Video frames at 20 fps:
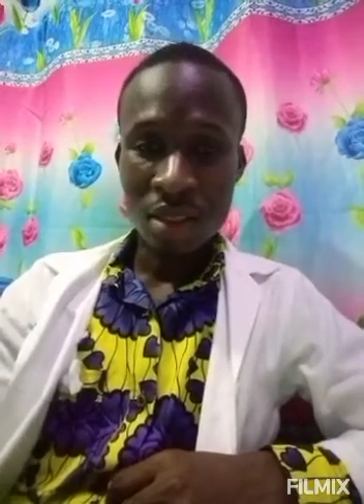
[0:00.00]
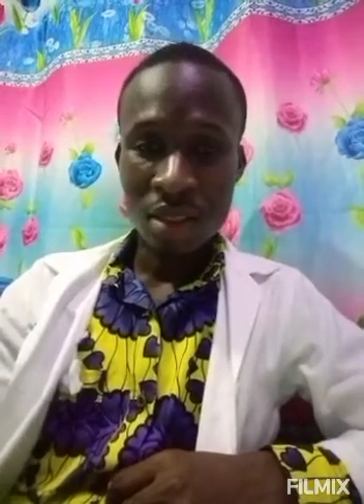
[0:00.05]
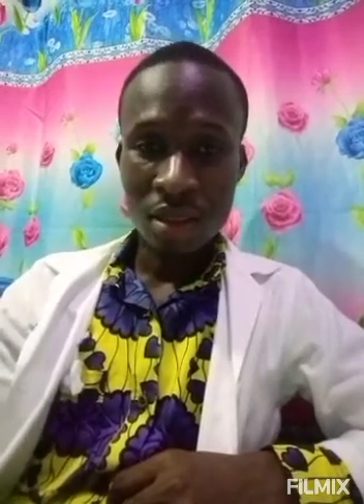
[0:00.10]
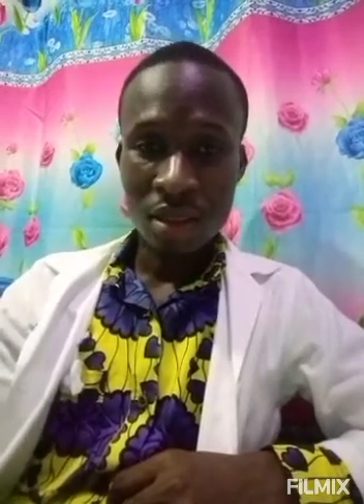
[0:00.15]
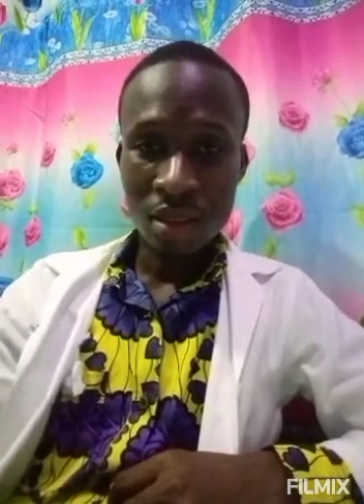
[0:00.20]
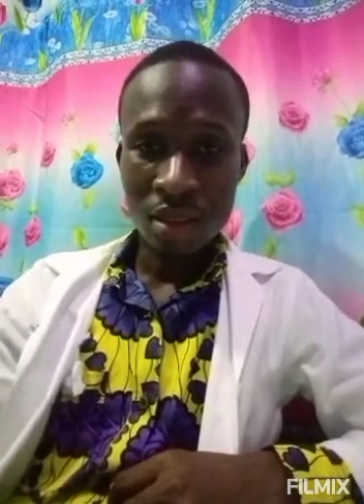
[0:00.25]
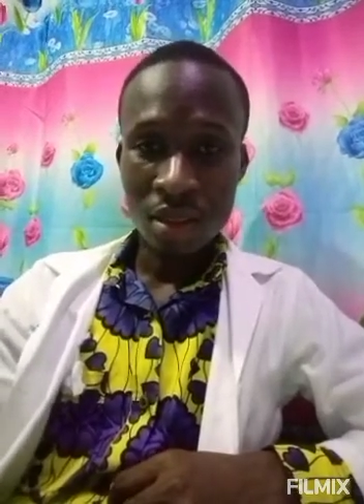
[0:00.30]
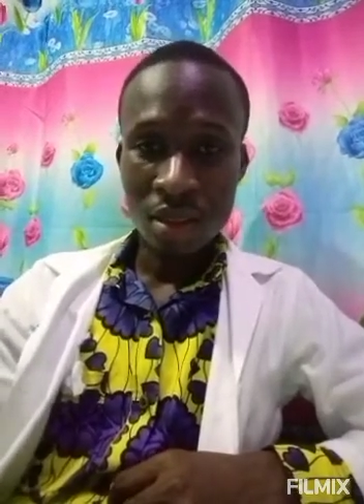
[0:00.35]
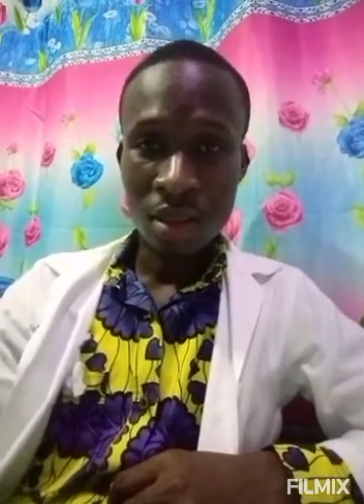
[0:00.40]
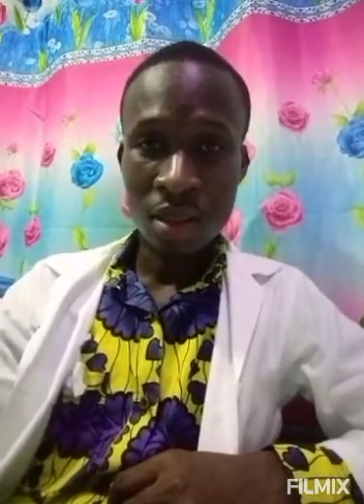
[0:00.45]

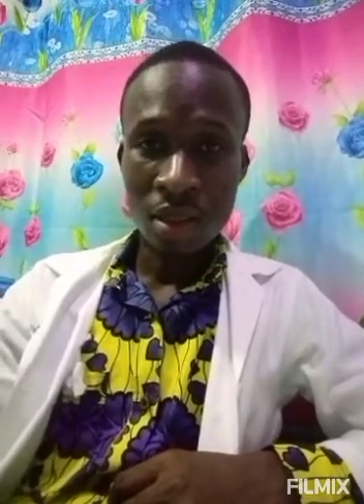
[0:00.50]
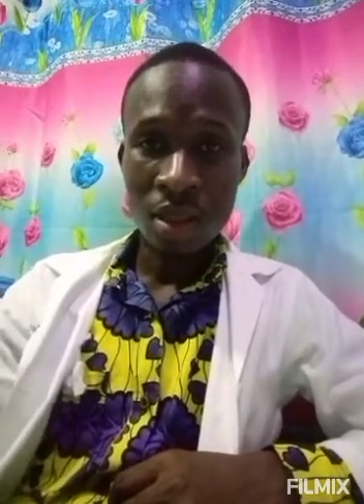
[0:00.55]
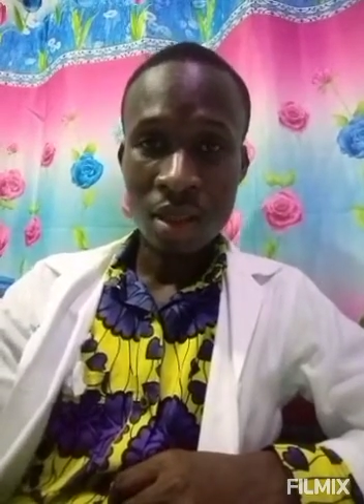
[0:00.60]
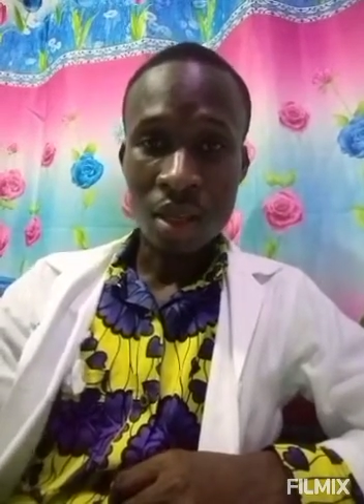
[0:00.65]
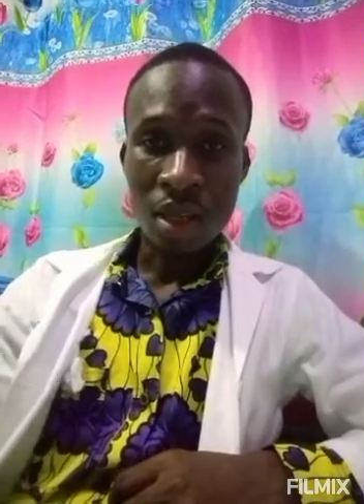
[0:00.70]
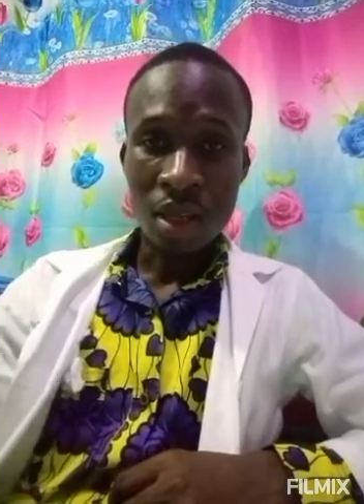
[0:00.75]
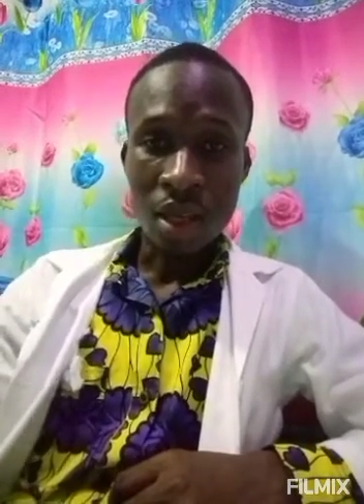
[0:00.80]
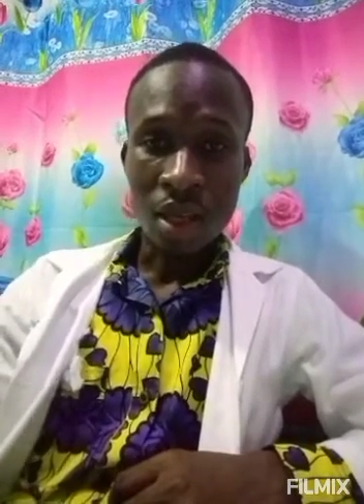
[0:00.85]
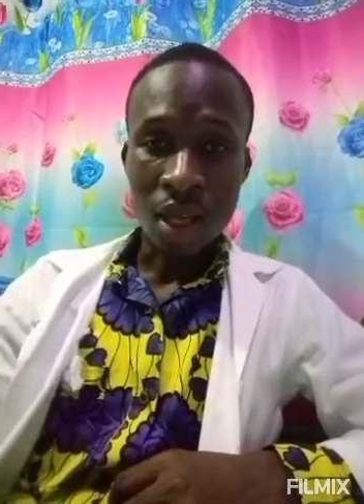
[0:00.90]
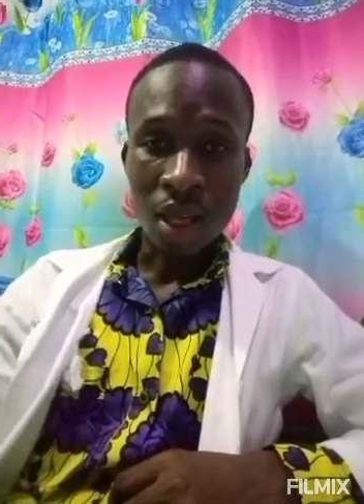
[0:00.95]

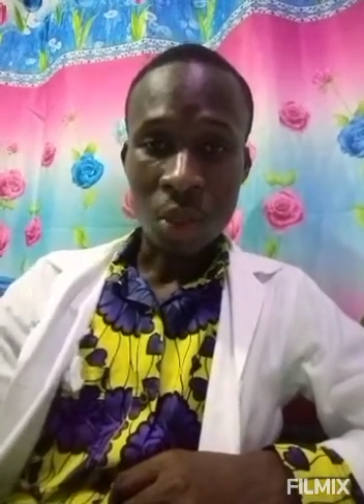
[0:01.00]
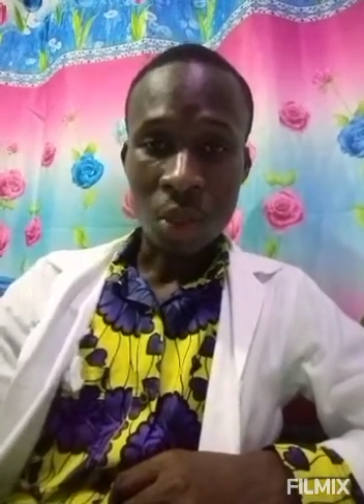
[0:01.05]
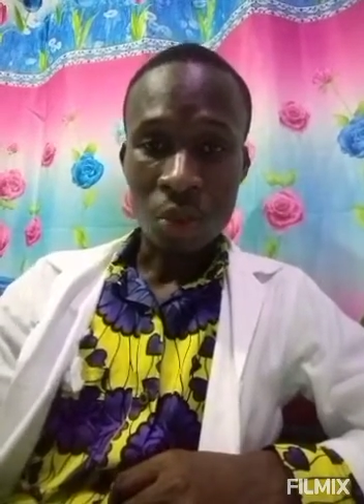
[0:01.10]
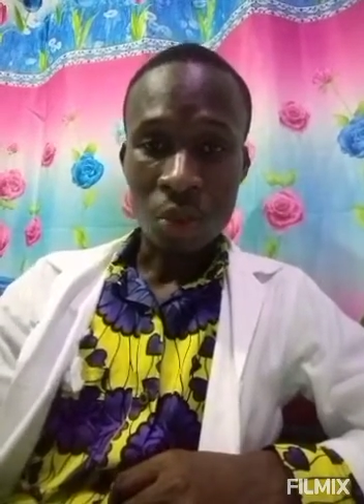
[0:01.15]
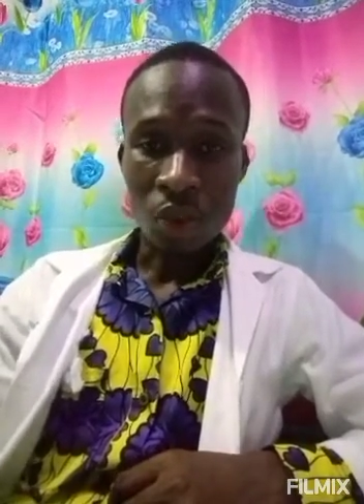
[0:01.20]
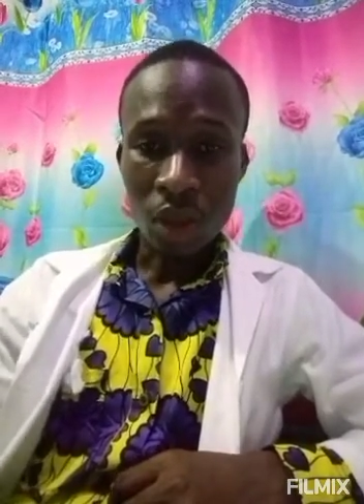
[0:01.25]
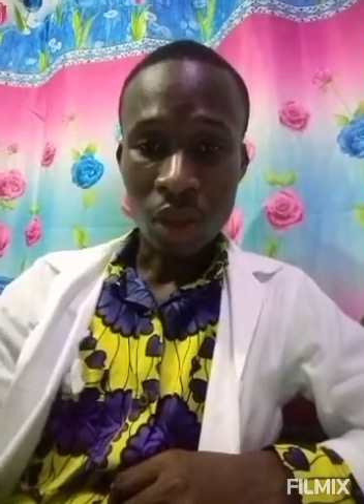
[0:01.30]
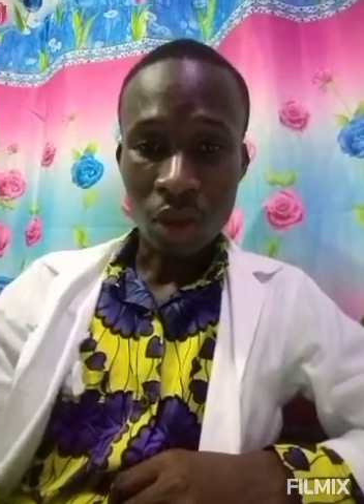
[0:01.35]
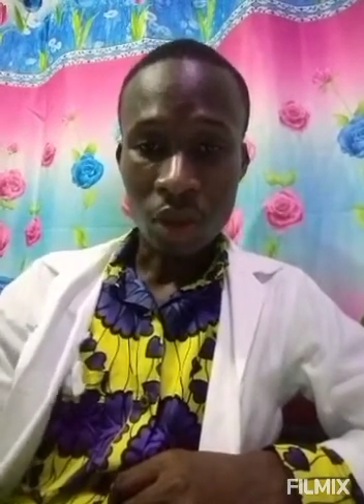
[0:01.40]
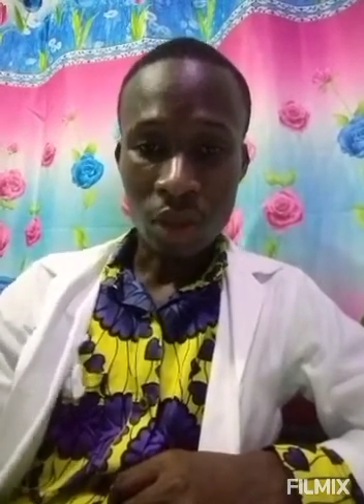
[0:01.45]

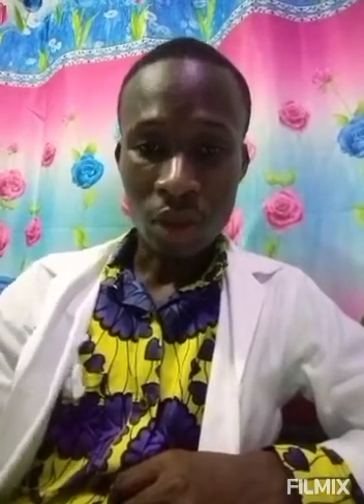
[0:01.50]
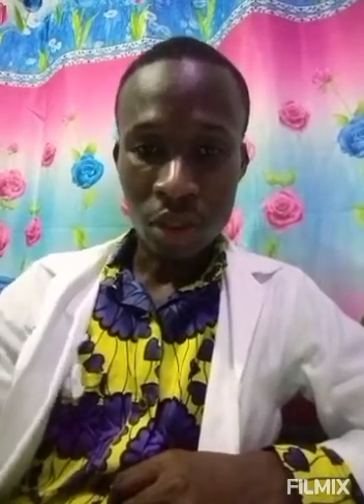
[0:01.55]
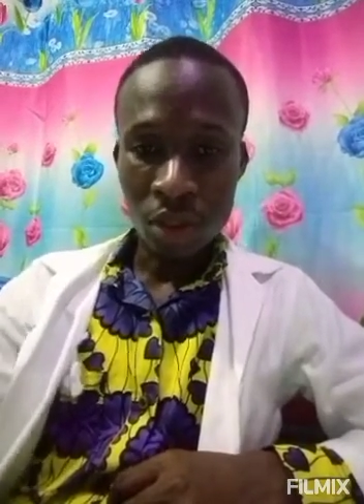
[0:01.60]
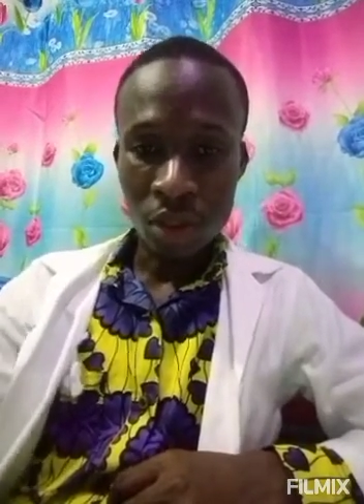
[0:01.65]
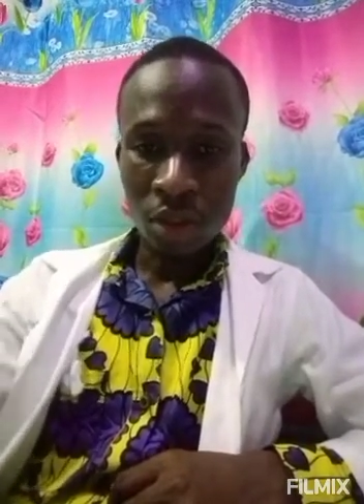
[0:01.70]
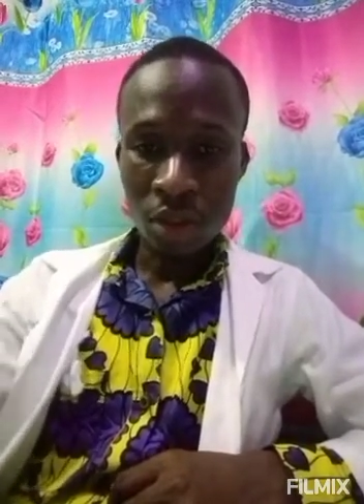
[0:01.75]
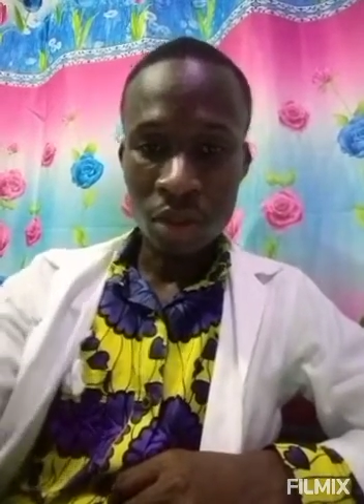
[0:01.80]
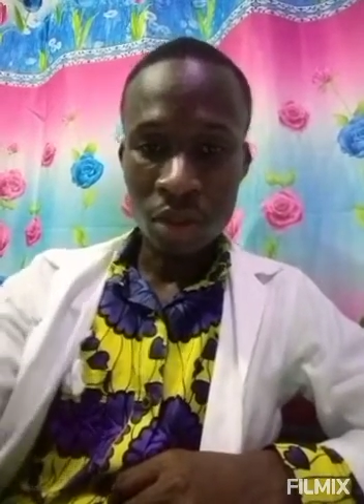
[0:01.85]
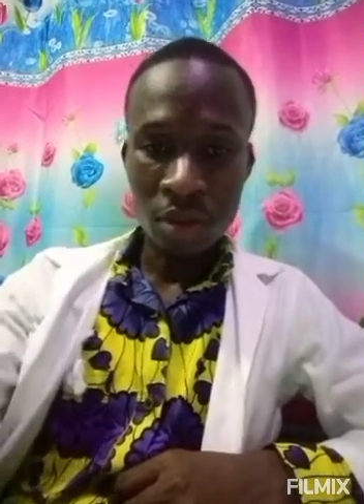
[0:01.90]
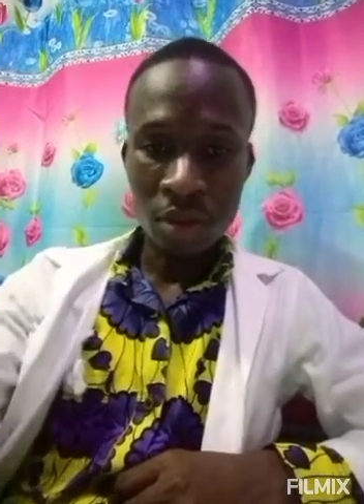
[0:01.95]
So we are
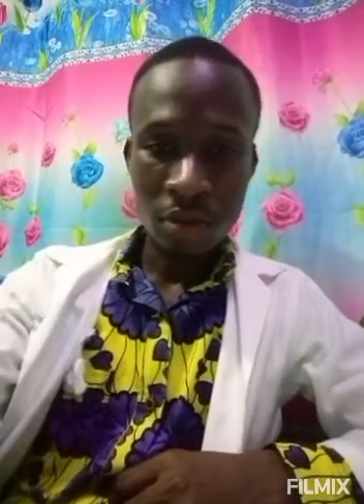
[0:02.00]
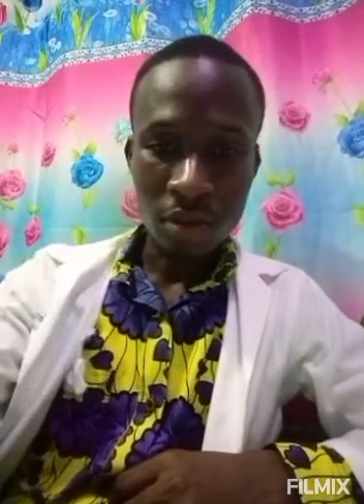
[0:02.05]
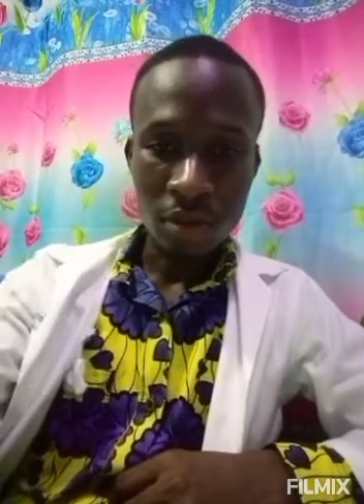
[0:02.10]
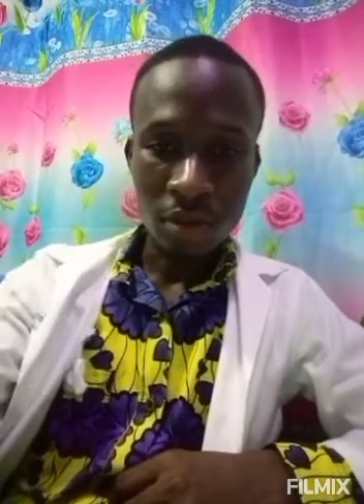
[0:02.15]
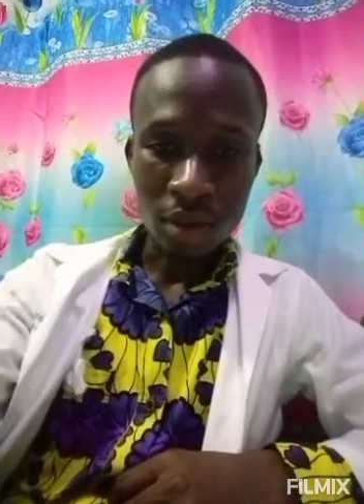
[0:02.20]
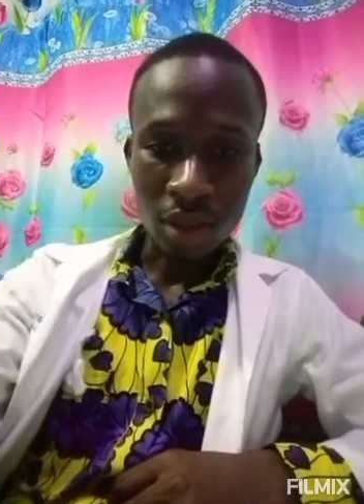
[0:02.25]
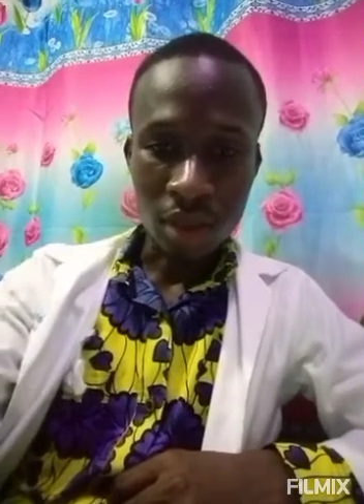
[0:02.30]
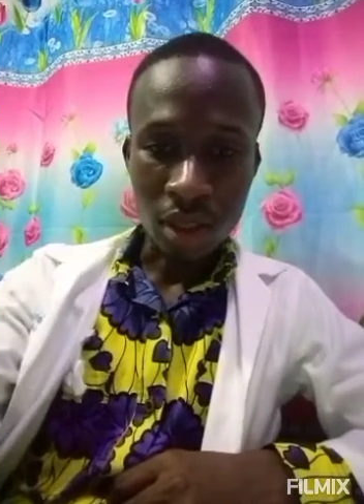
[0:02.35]
continuing